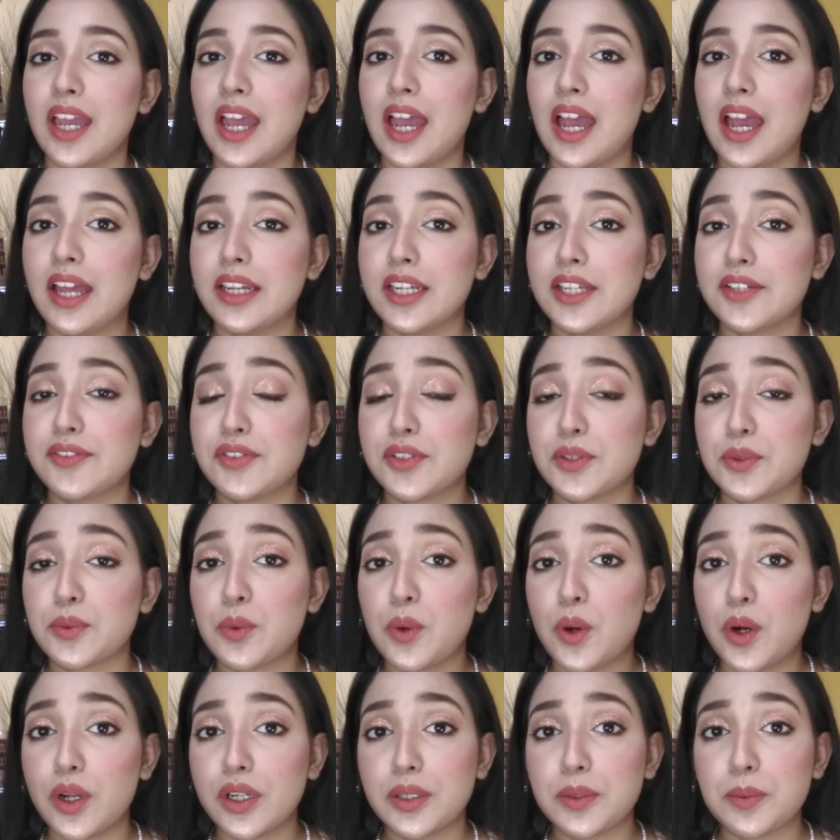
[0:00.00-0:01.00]
And if you
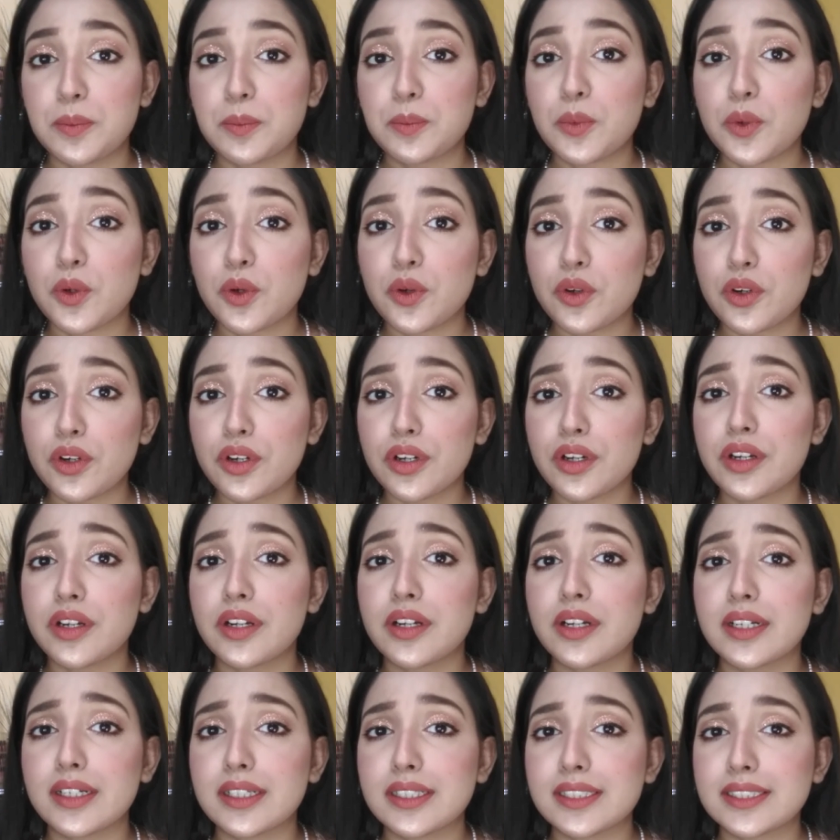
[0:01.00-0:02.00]
want
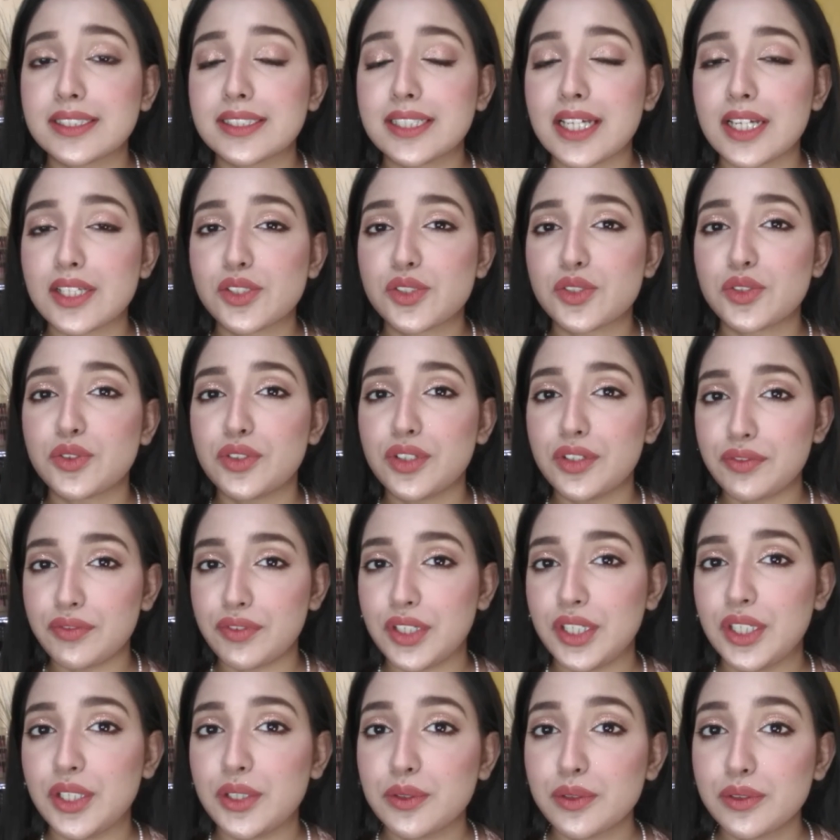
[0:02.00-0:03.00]
more such
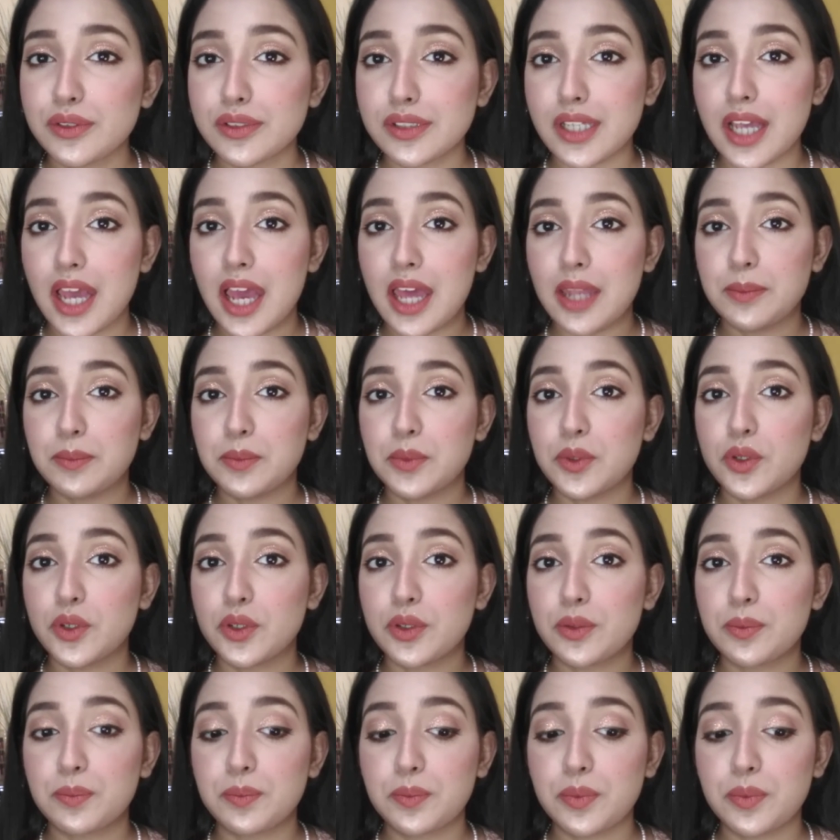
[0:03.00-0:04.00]
reviews and more